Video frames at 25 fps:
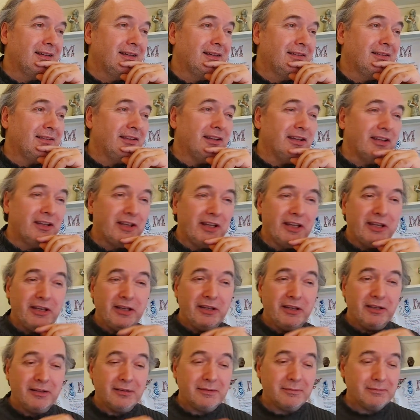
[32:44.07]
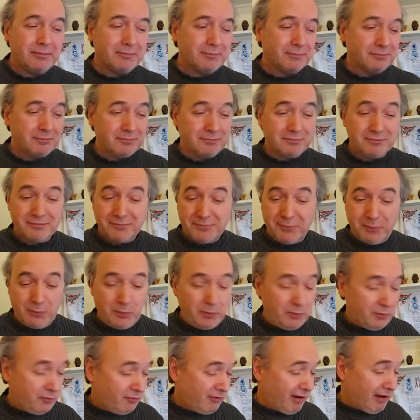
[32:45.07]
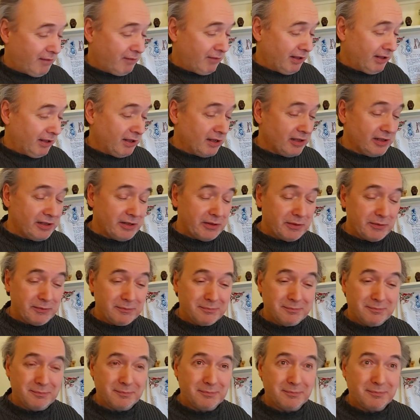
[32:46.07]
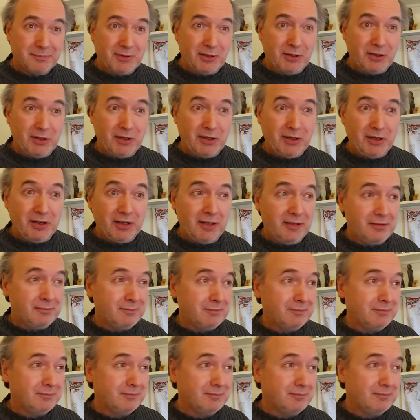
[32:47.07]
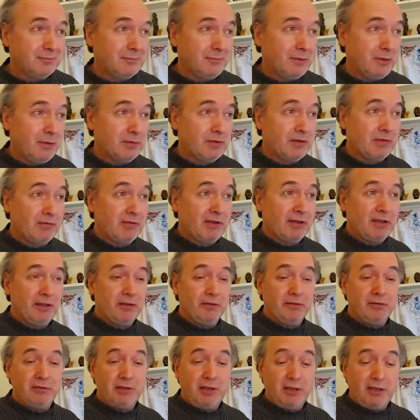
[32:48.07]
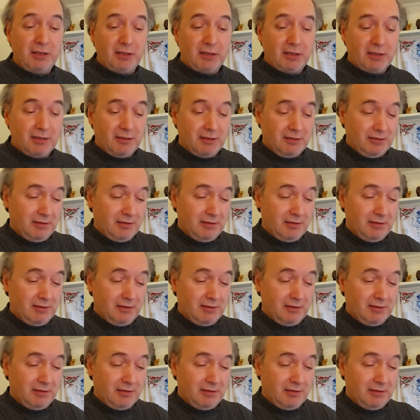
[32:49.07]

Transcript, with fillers: thinking, travelling alone, thinking of something unique,